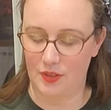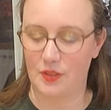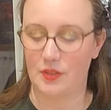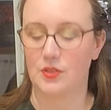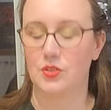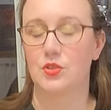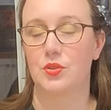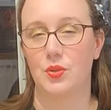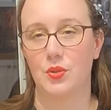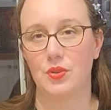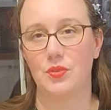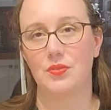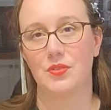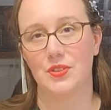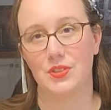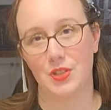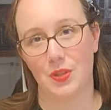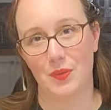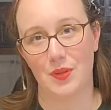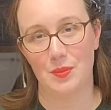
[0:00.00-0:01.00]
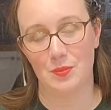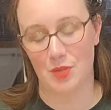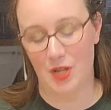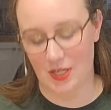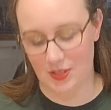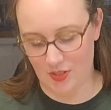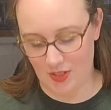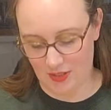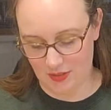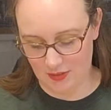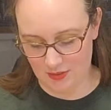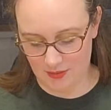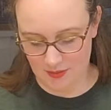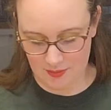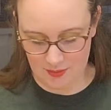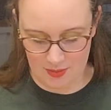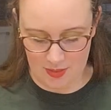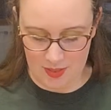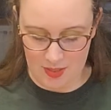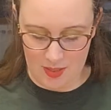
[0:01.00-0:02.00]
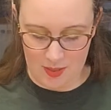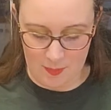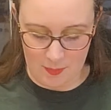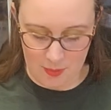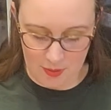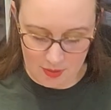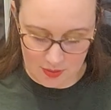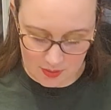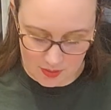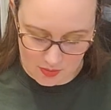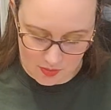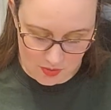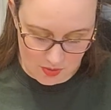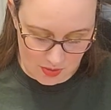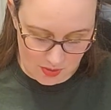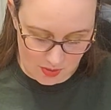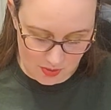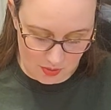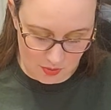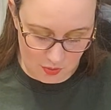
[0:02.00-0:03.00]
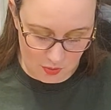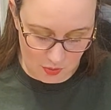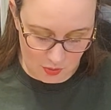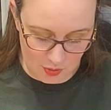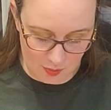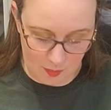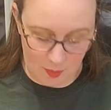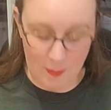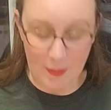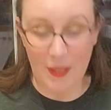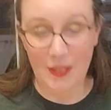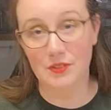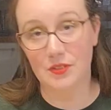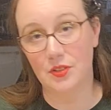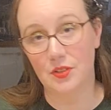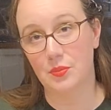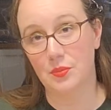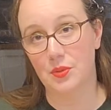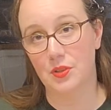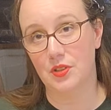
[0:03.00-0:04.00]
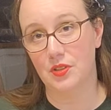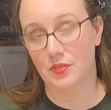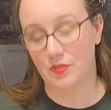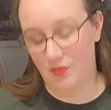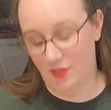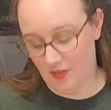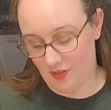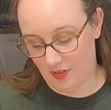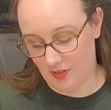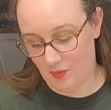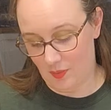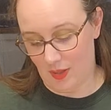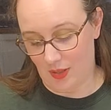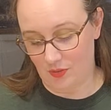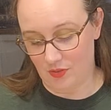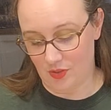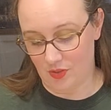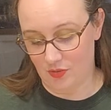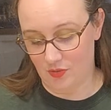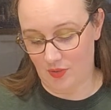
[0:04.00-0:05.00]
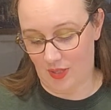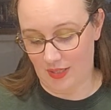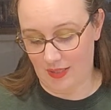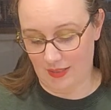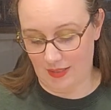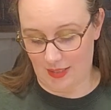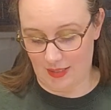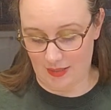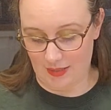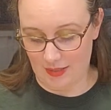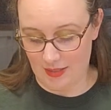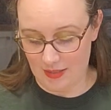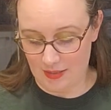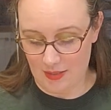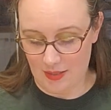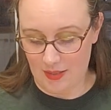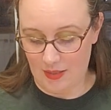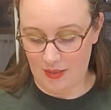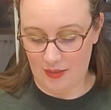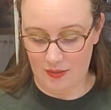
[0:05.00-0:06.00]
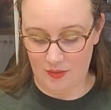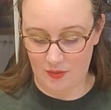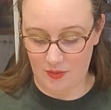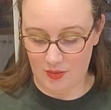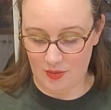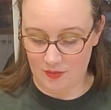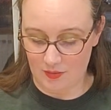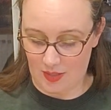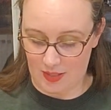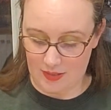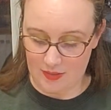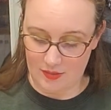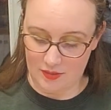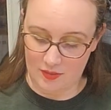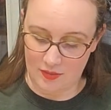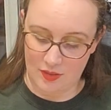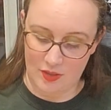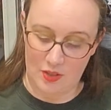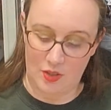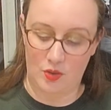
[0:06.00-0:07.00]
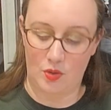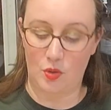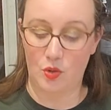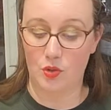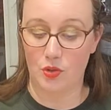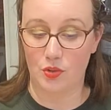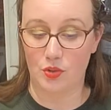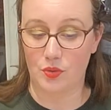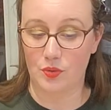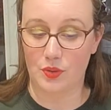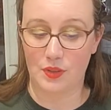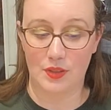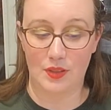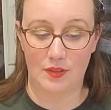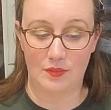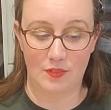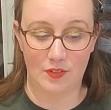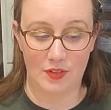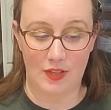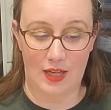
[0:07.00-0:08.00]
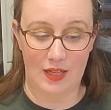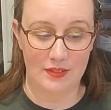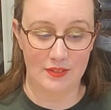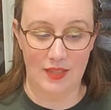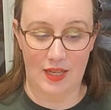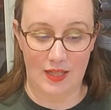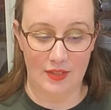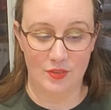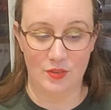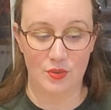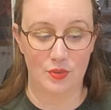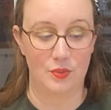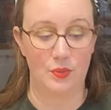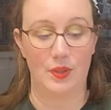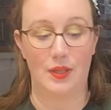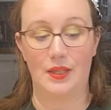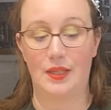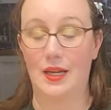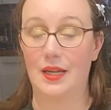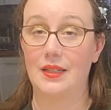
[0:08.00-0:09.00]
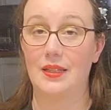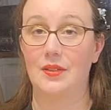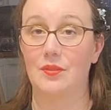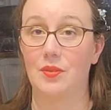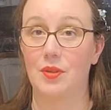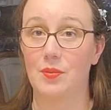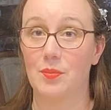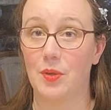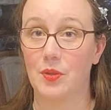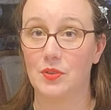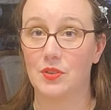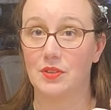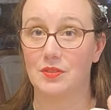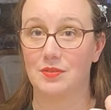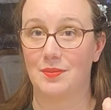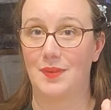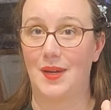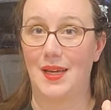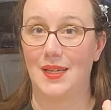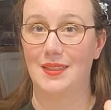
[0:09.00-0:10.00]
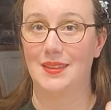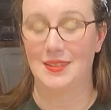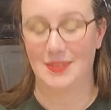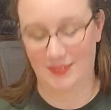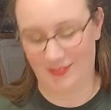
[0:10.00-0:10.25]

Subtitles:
sold for sewing projects. But just a normal pencil works fairly well. Just write lightly, and you can erase. Or you can leave your lines on too, like I did with most of mine.